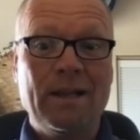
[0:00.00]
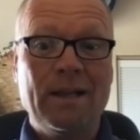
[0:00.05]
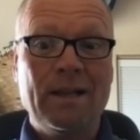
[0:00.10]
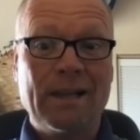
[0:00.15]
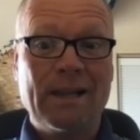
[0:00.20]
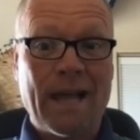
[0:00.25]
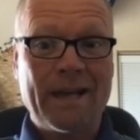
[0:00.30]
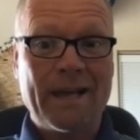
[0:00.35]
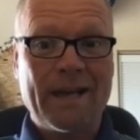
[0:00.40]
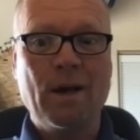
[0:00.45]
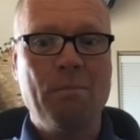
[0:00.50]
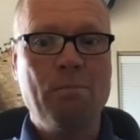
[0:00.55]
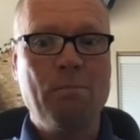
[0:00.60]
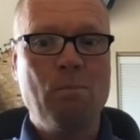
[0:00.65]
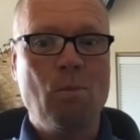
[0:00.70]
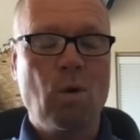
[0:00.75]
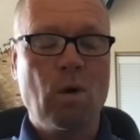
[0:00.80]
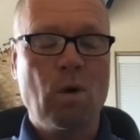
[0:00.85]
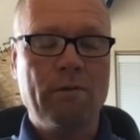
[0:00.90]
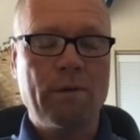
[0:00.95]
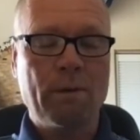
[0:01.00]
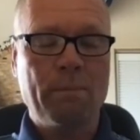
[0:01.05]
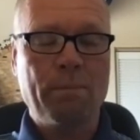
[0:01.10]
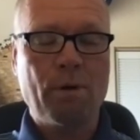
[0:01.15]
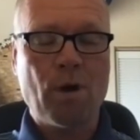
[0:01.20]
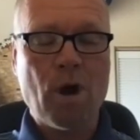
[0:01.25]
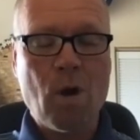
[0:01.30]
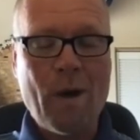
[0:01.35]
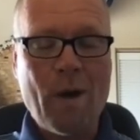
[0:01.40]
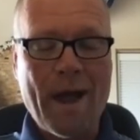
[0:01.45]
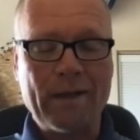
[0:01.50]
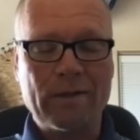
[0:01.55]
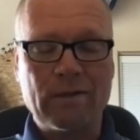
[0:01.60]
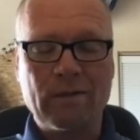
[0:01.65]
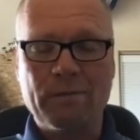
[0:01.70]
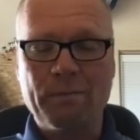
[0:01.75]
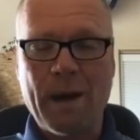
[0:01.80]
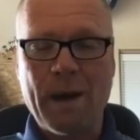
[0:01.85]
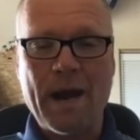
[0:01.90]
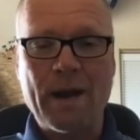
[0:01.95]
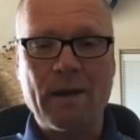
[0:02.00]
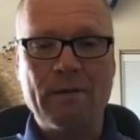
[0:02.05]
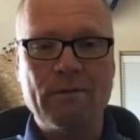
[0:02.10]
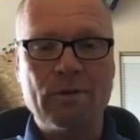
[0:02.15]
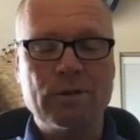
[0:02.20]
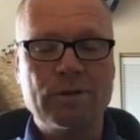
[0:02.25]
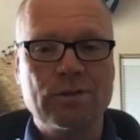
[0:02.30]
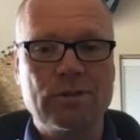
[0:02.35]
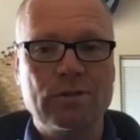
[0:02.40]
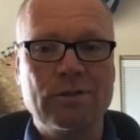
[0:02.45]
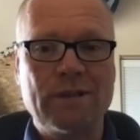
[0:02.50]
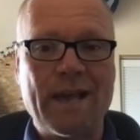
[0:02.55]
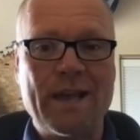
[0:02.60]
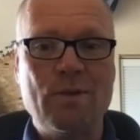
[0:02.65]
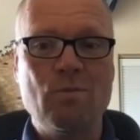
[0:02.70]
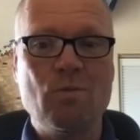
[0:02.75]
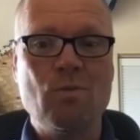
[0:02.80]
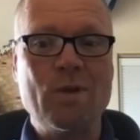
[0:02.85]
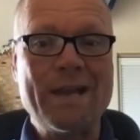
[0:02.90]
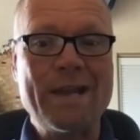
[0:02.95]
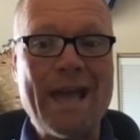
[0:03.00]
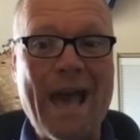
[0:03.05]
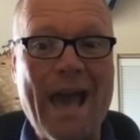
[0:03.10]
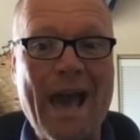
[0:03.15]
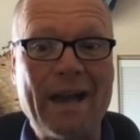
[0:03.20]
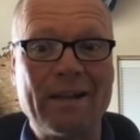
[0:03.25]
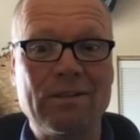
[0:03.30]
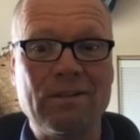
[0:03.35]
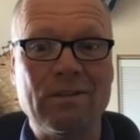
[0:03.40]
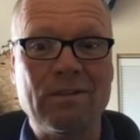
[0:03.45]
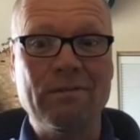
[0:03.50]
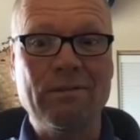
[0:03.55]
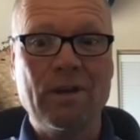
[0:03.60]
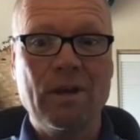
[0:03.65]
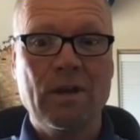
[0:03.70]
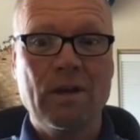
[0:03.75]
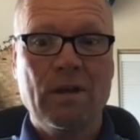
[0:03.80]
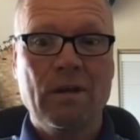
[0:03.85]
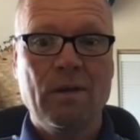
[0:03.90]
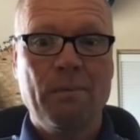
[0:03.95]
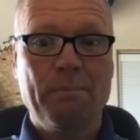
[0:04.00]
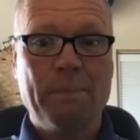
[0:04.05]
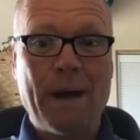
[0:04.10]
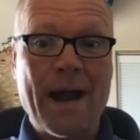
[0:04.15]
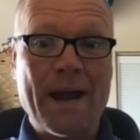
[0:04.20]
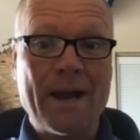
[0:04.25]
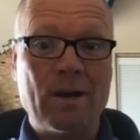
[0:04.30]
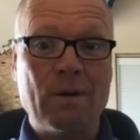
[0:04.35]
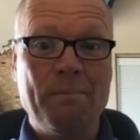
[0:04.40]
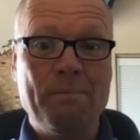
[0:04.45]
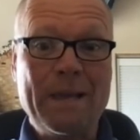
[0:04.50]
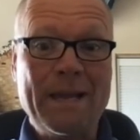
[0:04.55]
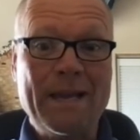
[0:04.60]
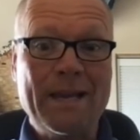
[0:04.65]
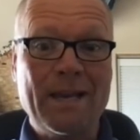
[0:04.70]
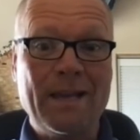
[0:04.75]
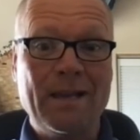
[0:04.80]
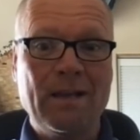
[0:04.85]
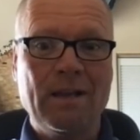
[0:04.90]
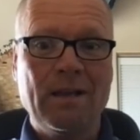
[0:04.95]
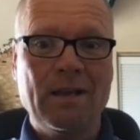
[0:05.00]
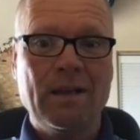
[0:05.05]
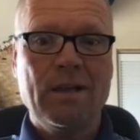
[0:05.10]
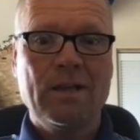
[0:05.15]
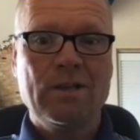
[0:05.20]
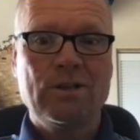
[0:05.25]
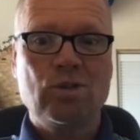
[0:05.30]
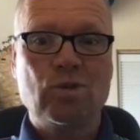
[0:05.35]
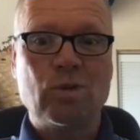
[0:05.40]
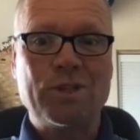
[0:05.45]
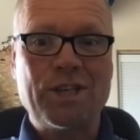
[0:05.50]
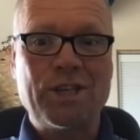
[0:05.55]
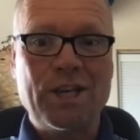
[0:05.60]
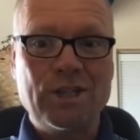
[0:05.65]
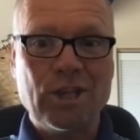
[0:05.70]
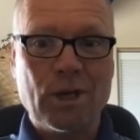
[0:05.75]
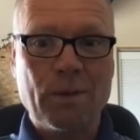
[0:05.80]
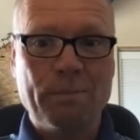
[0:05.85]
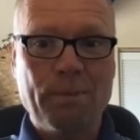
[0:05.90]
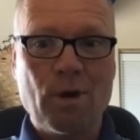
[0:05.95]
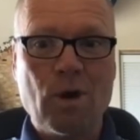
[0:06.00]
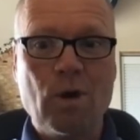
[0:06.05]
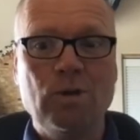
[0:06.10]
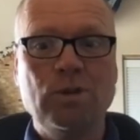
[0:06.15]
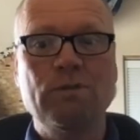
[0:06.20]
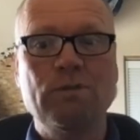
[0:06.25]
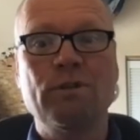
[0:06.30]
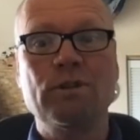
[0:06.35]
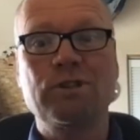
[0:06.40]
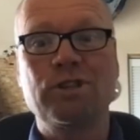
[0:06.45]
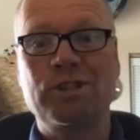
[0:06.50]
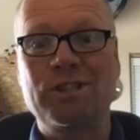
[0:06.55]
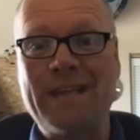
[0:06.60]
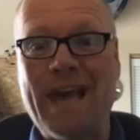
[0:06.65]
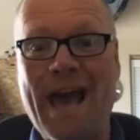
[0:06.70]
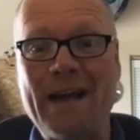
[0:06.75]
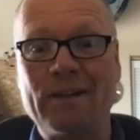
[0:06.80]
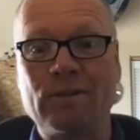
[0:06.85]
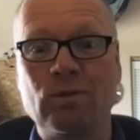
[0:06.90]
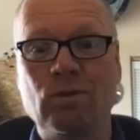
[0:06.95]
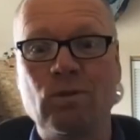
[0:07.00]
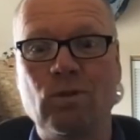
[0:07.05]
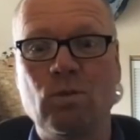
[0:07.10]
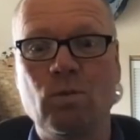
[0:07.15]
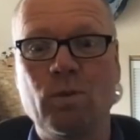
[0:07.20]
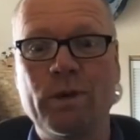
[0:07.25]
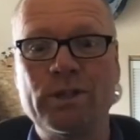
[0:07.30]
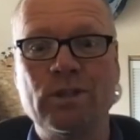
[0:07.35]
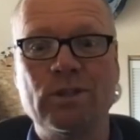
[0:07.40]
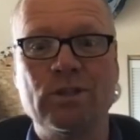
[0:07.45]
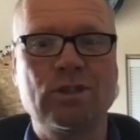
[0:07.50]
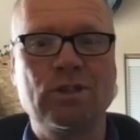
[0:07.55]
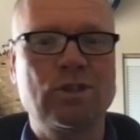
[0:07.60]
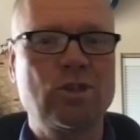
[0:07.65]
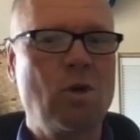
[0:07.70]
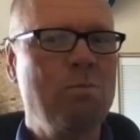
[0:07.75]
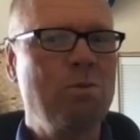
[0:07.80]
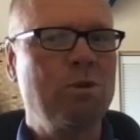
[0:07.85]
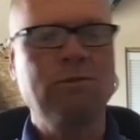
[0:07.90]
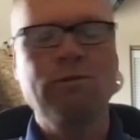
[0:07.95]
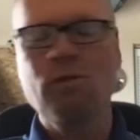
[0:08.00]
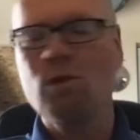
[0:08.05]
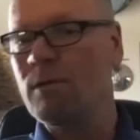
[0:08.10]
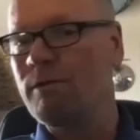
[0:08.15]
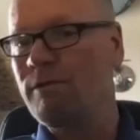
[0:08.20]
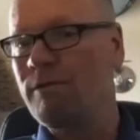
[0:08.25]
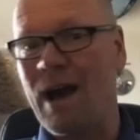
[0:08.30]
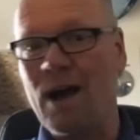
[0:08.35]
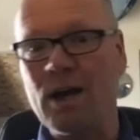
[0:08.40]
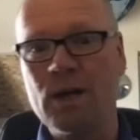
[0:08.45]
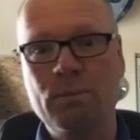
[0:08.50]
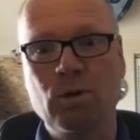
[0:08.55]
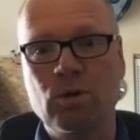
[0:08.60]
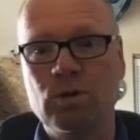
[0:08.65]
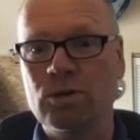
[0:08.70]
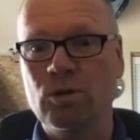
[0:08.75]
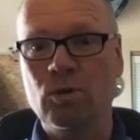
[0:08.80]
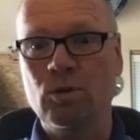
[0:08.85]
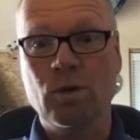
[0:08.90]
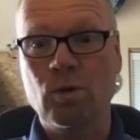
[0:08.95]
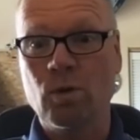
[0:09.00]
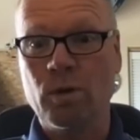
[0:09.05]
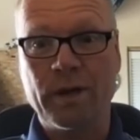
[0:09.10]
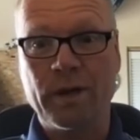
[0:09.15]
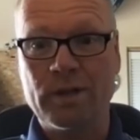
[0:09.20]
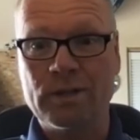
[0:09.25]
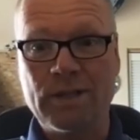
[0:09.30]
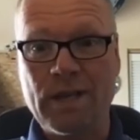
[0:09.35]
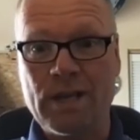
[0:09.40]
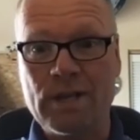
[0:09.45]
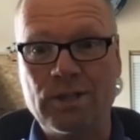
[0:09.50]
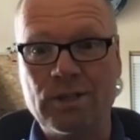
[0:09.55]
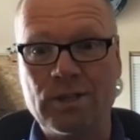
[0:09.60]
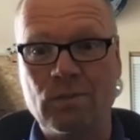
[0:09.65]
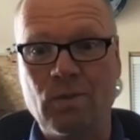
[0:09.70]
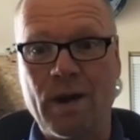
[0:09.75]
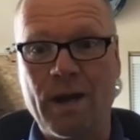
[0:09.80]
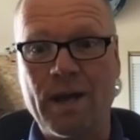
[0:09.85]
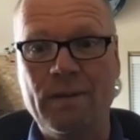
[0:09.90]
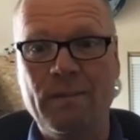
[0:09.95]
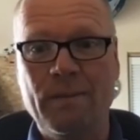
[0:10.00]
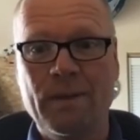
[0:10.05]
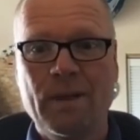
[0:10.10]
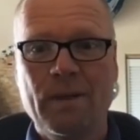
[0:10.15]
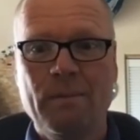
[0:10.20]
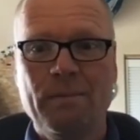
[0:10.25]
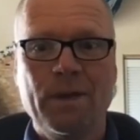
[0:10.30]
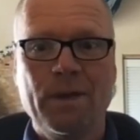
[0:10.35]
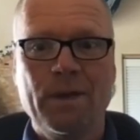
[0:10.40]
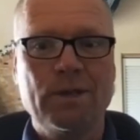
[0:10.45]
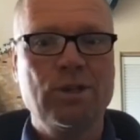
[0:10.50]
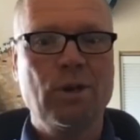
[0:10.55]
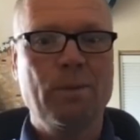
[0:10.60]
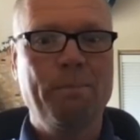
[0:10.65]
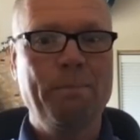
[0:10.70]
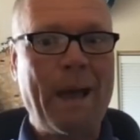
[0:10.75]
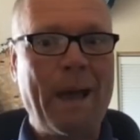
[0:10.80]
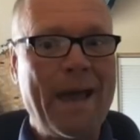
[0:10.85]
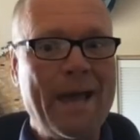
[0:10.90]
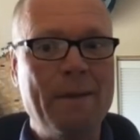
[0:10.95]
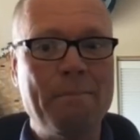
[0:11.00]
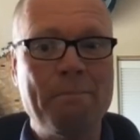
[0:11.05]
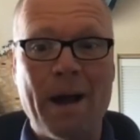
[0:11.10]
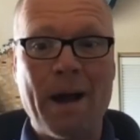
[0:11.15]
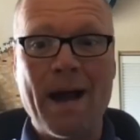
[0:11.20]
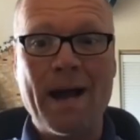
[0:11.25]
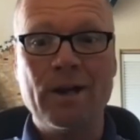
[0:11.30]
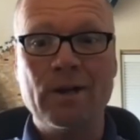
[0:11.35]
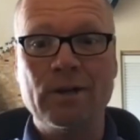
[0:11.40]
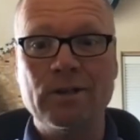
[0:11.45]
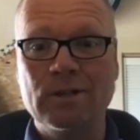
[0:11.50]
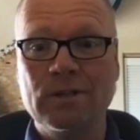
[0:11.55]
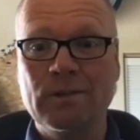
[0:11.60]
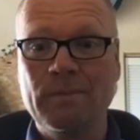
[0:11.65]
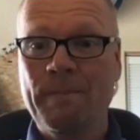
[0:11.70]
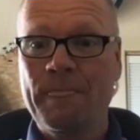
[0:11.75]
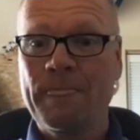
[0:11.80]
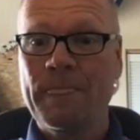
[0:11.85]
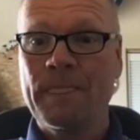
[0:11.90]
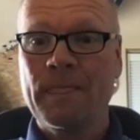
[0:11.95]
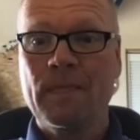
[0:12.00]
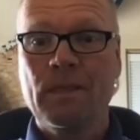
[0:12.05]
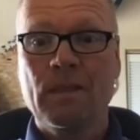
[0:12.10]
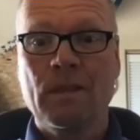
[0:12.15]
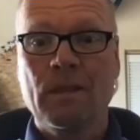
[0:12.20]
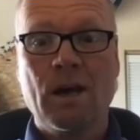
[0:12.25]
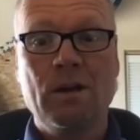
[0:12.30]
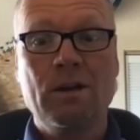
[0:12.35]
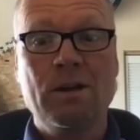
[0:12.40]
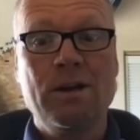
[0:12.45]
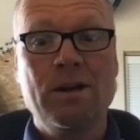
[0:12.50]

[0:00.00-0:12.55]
like us become more of a proactive buyer versus a reactive buyer, meaning strategic approach versus tactical, which is so much more valuable to an organization, right? Because you're paying buyers a